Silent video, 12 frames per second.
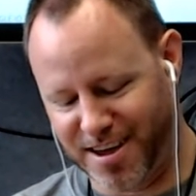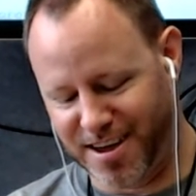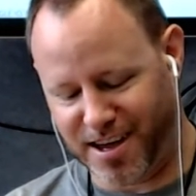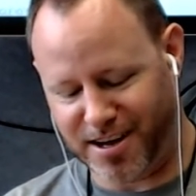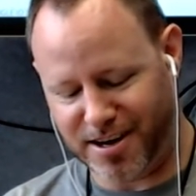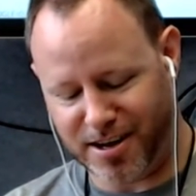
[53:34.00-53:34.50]

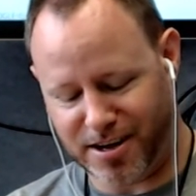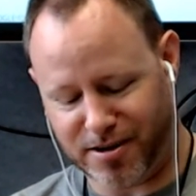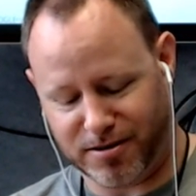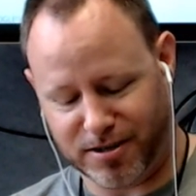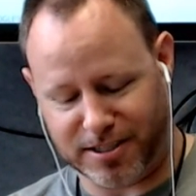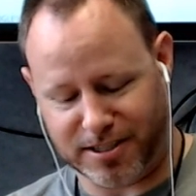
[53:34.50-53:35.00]
And
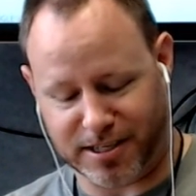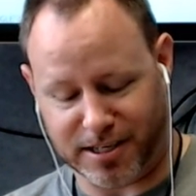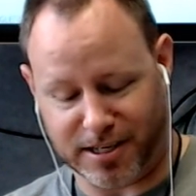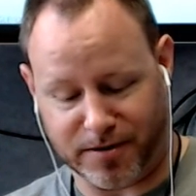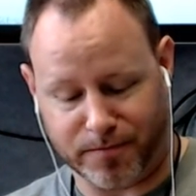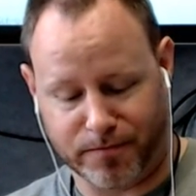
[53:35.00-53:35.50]
let's see.
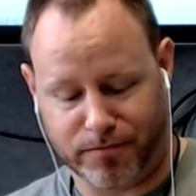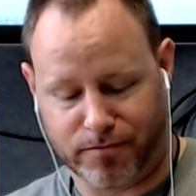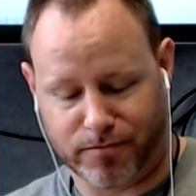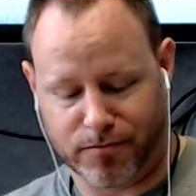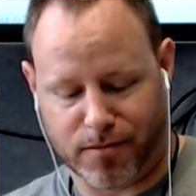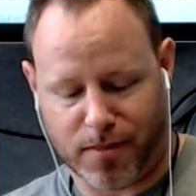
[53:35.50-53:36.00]

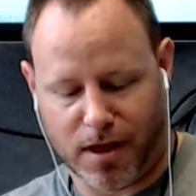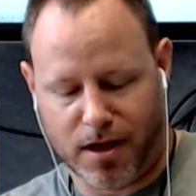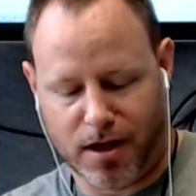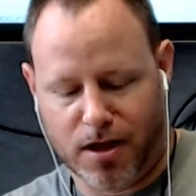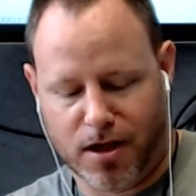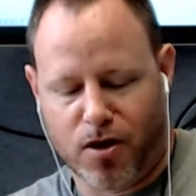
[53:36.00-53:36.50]

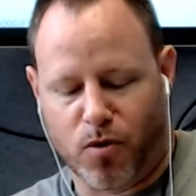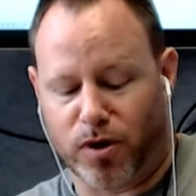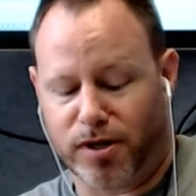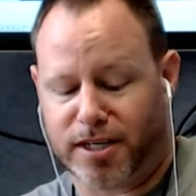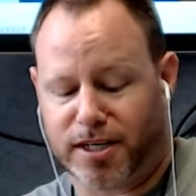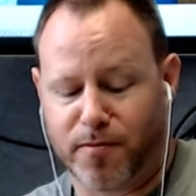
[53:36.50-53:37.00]

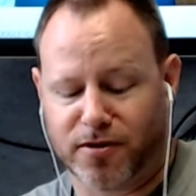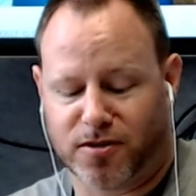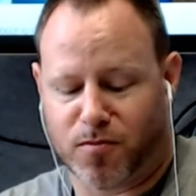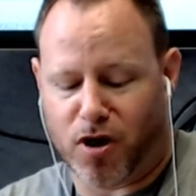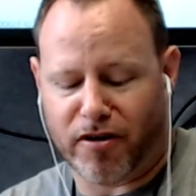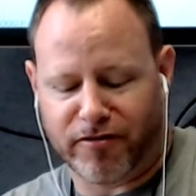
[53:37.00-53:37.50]
What type of
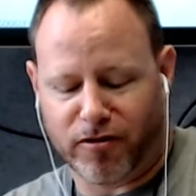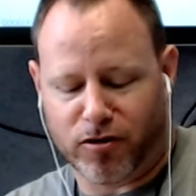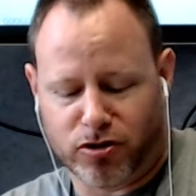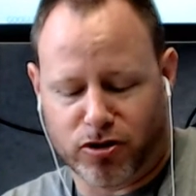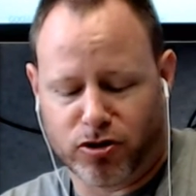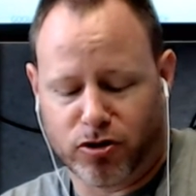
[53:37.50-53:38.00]

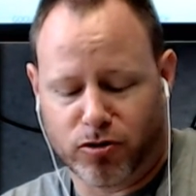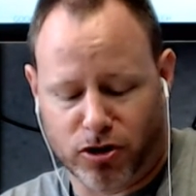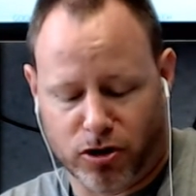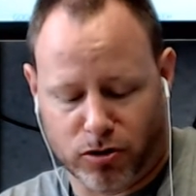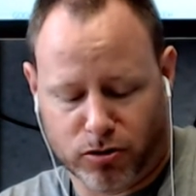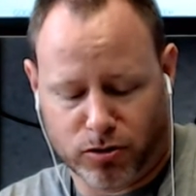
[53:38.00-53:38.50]
smartphone do you
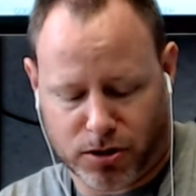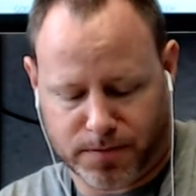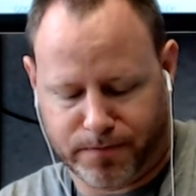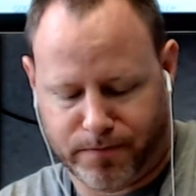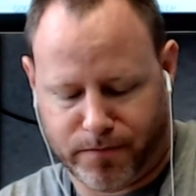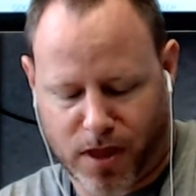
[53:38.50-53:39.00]
use?
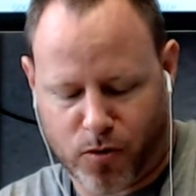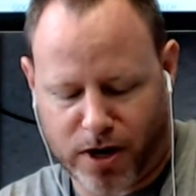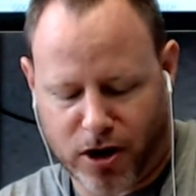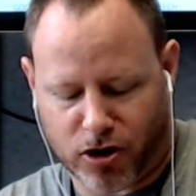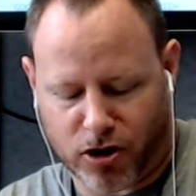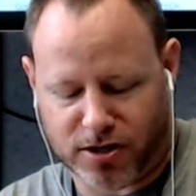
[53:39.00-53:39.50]
We
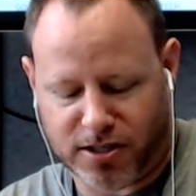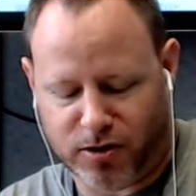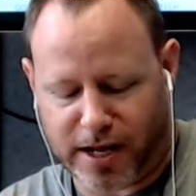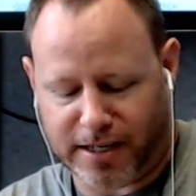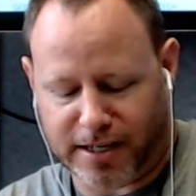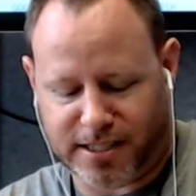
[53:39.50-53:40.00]
are
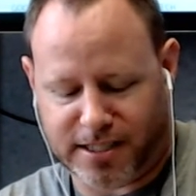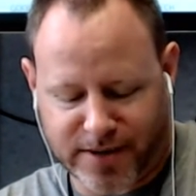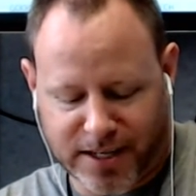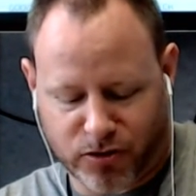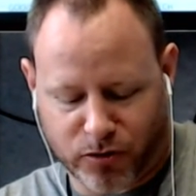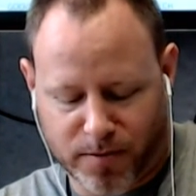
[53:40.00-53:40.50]
still at
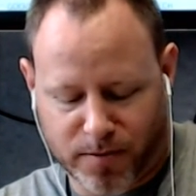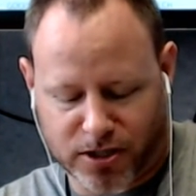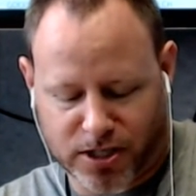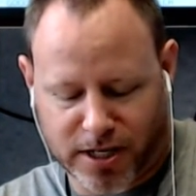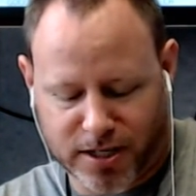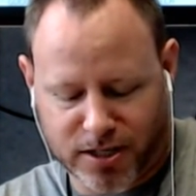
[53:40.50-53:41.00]

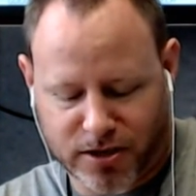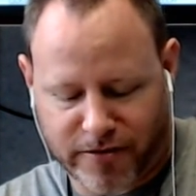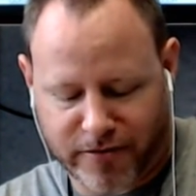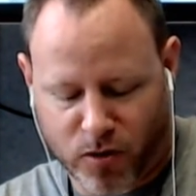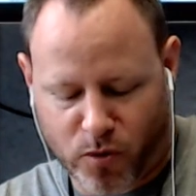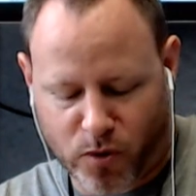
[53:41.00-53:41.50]
73%
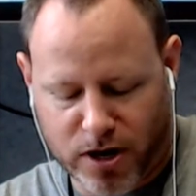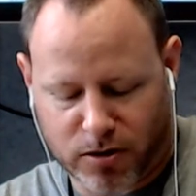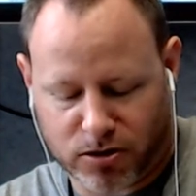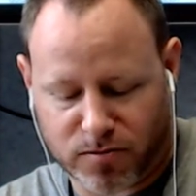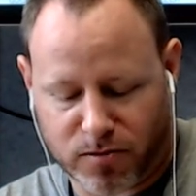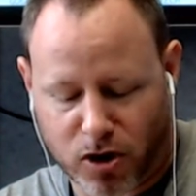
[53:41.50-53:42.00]
for
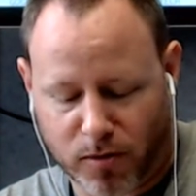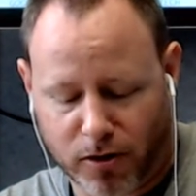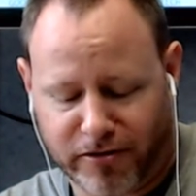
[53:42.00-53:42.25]
Windows Mobile,